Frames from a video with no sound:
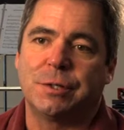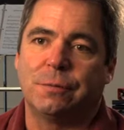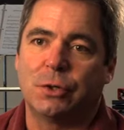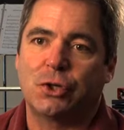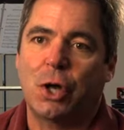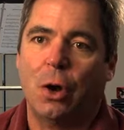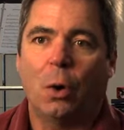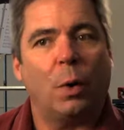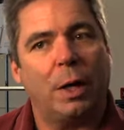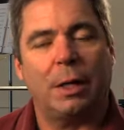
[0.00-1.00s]
of the
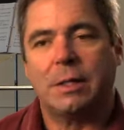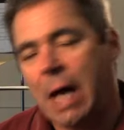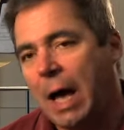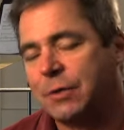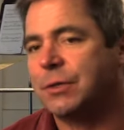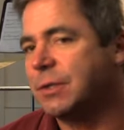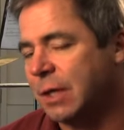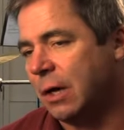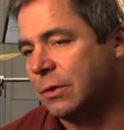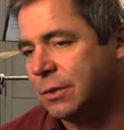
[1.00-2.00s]
show, it actually
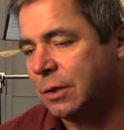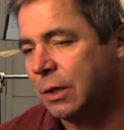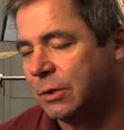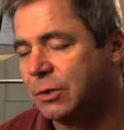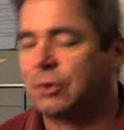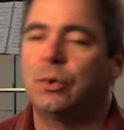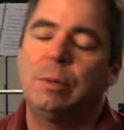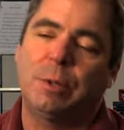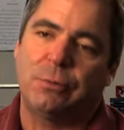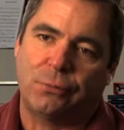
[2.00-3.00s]
sounds
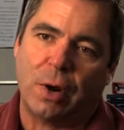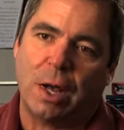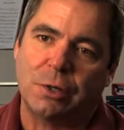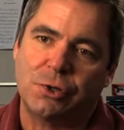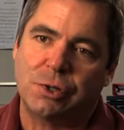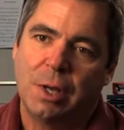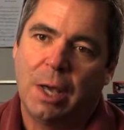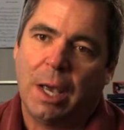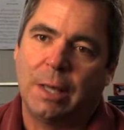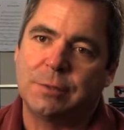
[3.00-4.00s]
extremely fresh
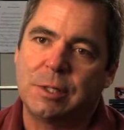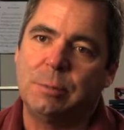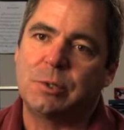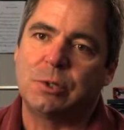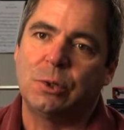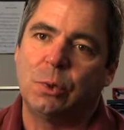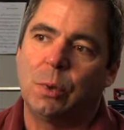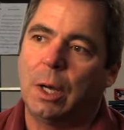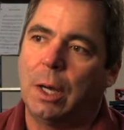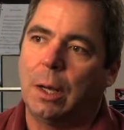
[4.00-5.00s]
and seems to
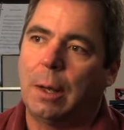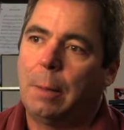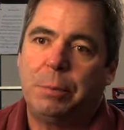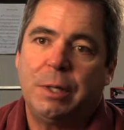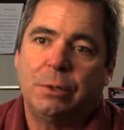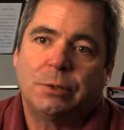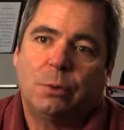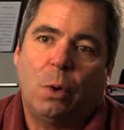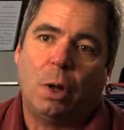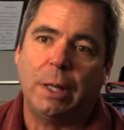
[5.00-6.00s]
uh, appeal
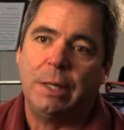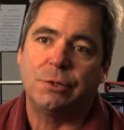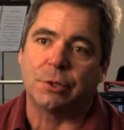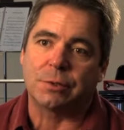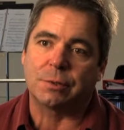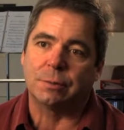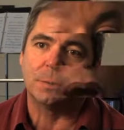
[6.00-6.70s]
to all ages.